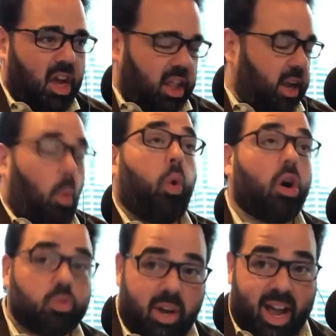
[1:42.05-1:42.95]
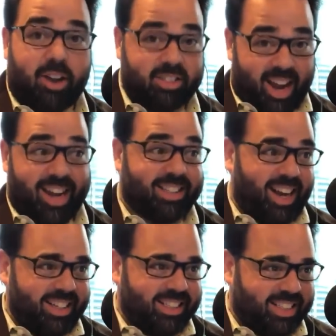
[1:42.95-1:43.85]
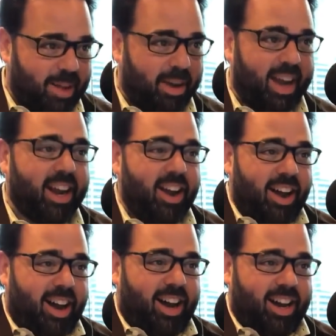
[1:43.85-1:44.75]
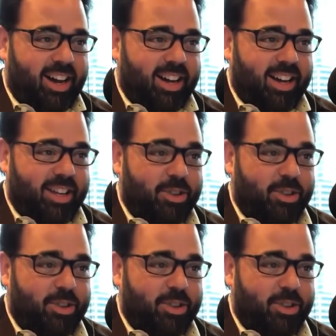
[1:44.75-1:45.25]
like, world-renowned anti-Semite uh,